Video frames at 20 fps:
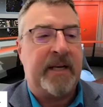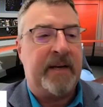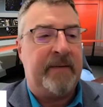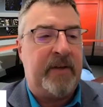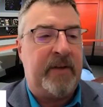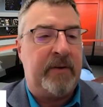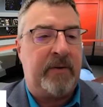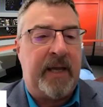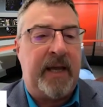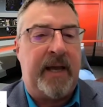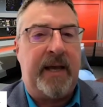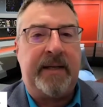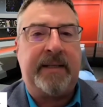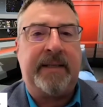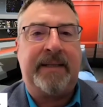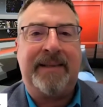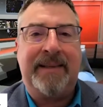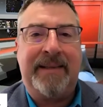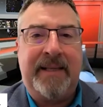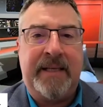And if you can't
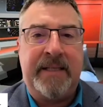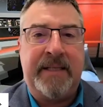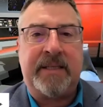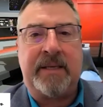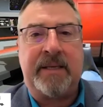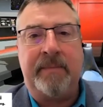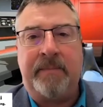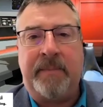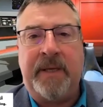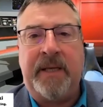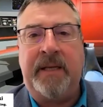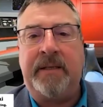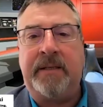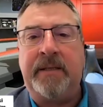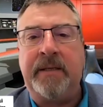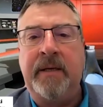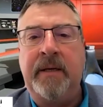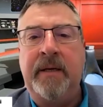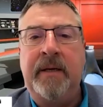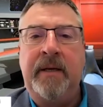at least compete
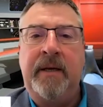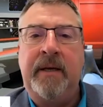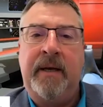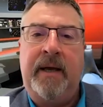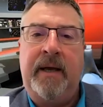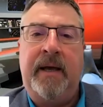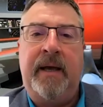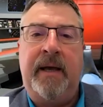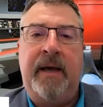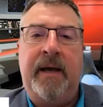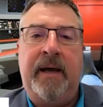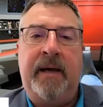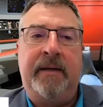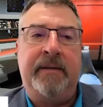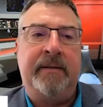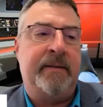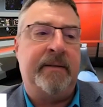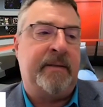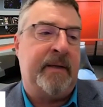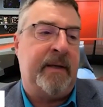
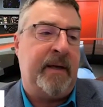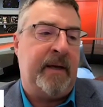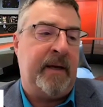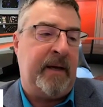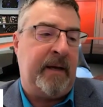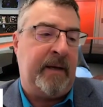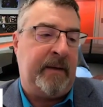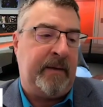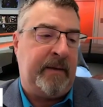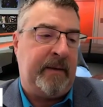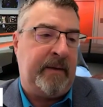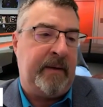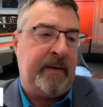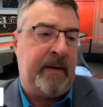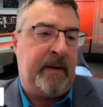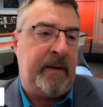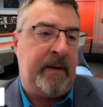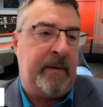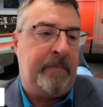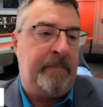and, and
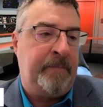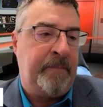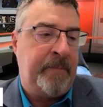uh,